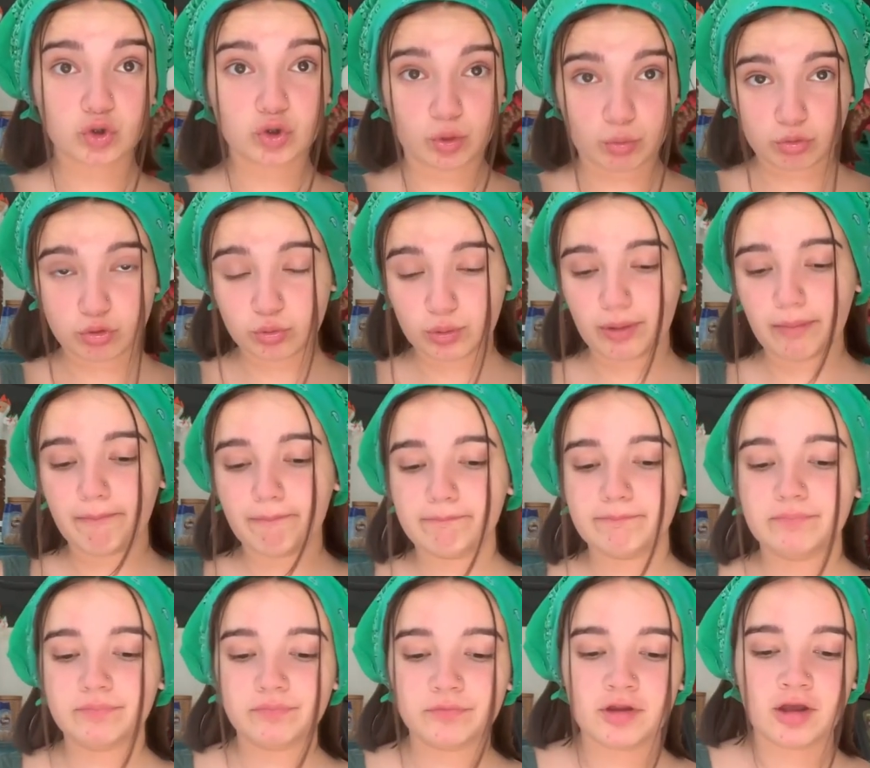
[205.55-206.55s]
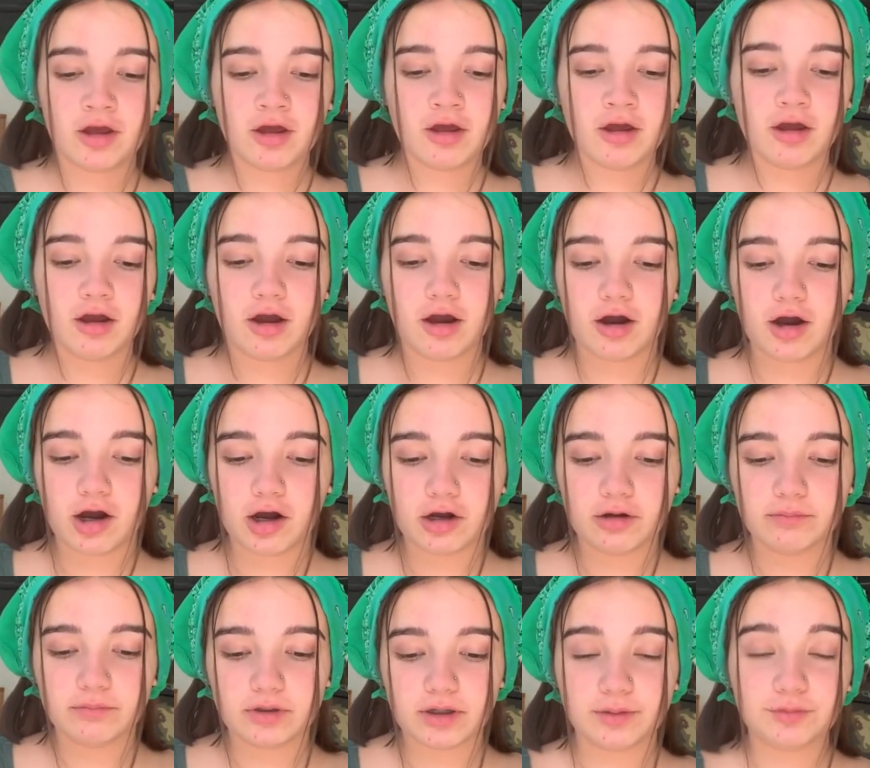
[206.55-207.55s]
Number three.
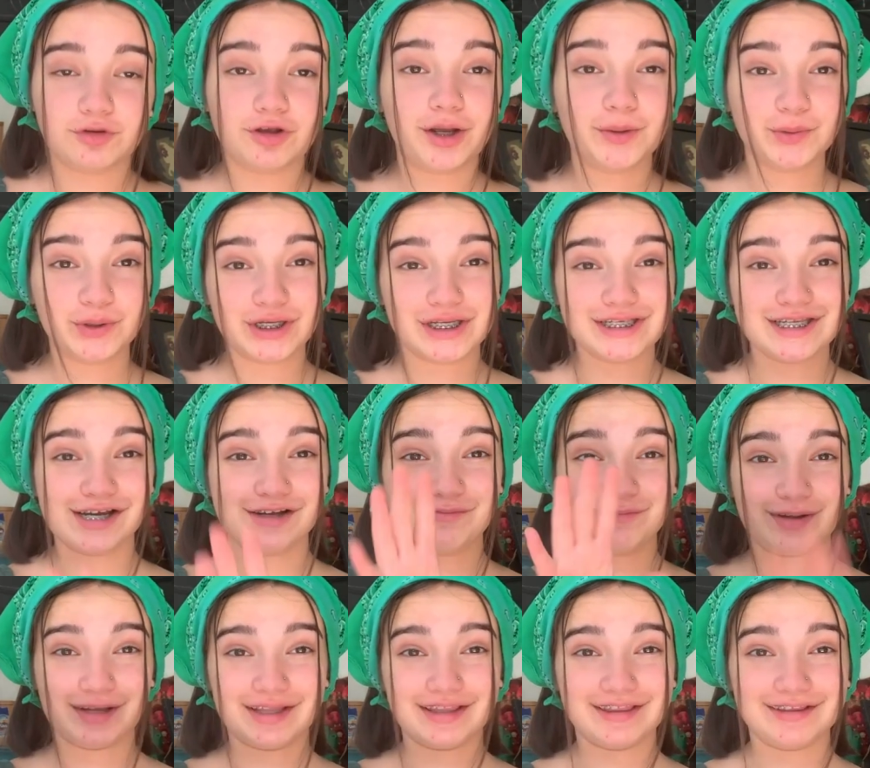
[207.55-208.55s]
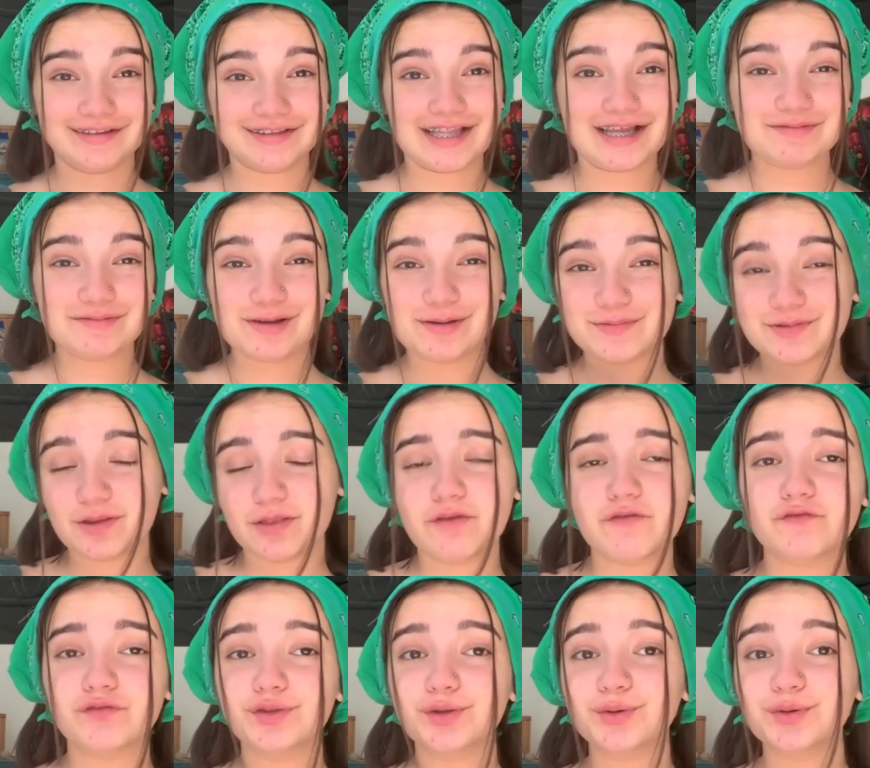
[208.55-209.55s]
Um, I'm sorry, I'm looking down. My laptop's on
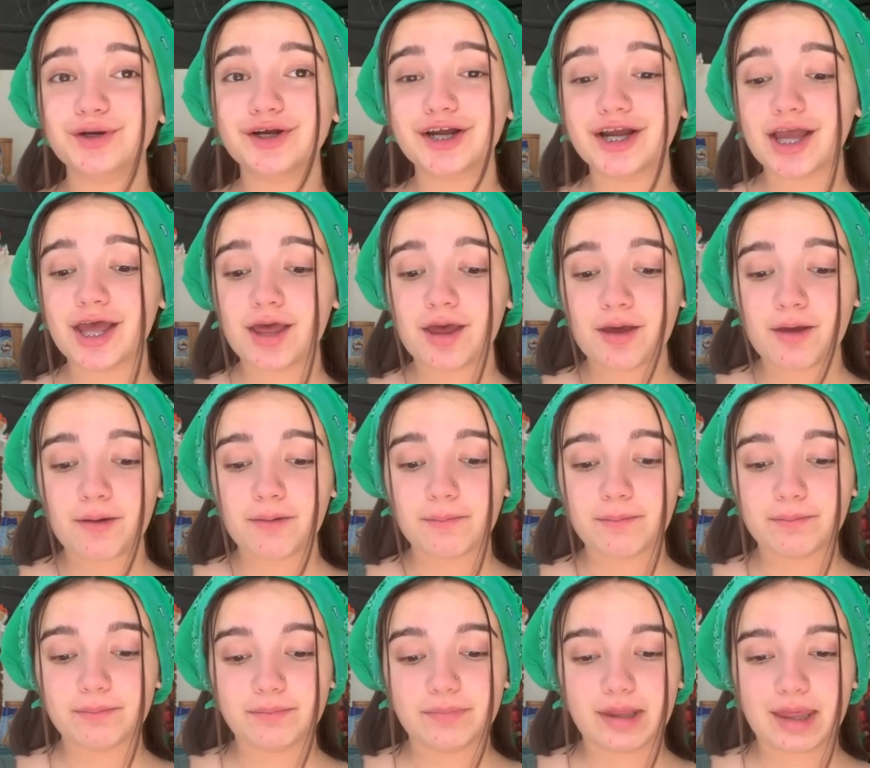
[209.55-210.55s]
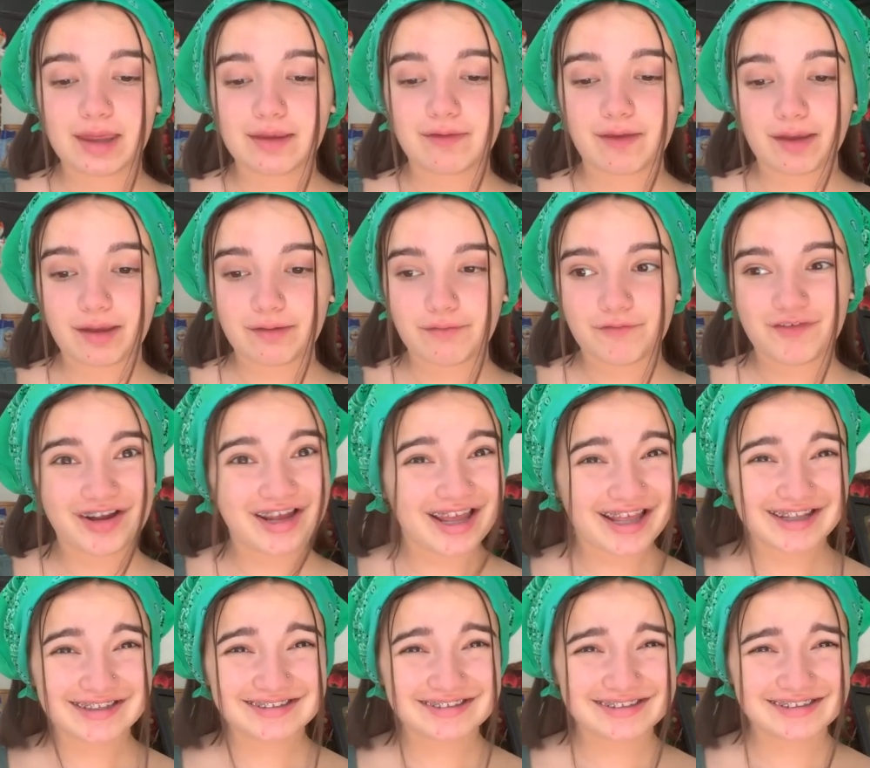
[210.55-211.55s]
the floor because I
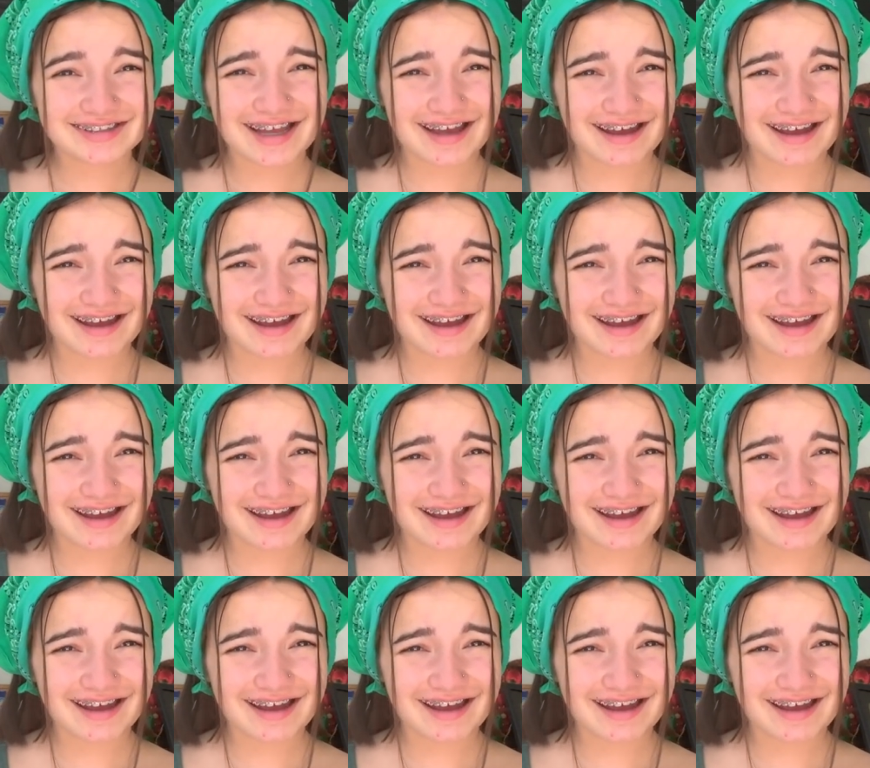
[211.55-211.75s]
forget.